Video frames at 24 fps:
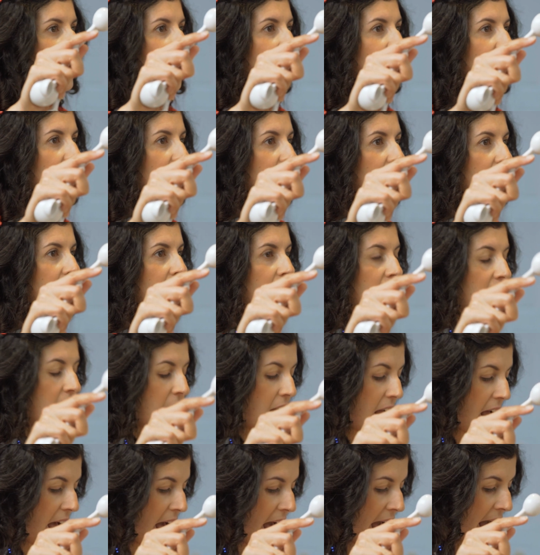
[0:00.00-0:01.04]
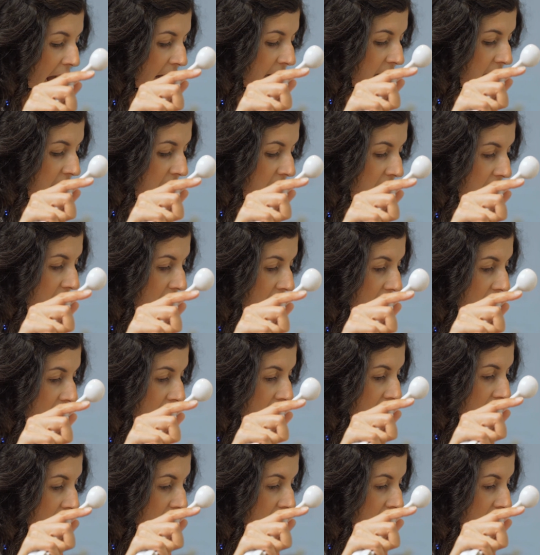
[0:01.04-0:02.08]
level. And
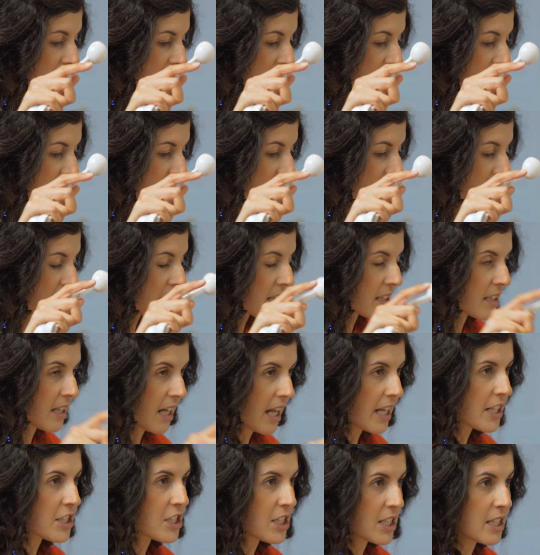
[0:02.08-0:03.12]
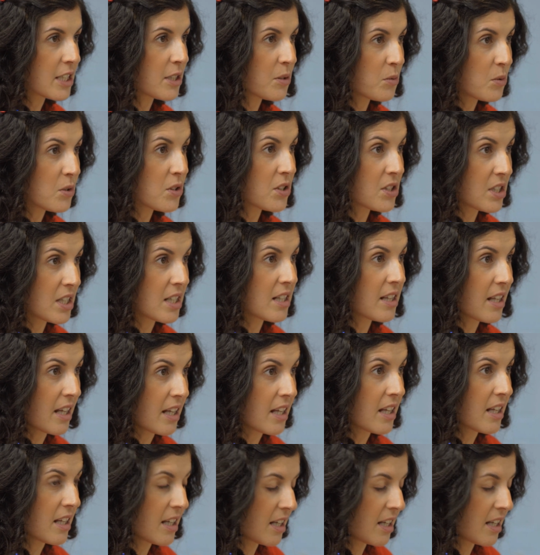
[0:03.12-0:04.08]
actually, you will see that